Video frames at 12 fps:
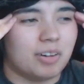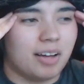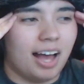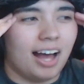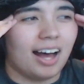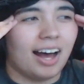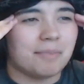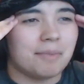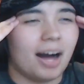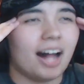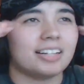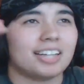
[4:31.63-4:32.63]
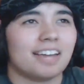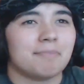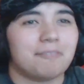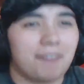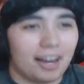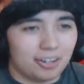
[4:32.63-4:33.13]
um, I'll give
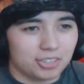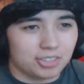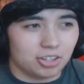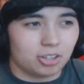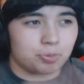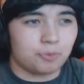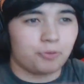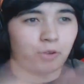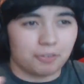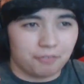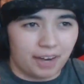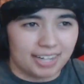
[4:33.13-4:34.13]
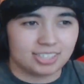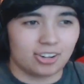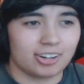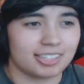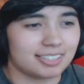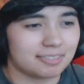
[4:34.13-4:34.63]
my final results before the fight
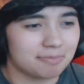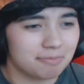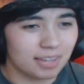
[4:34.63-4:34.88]
starts.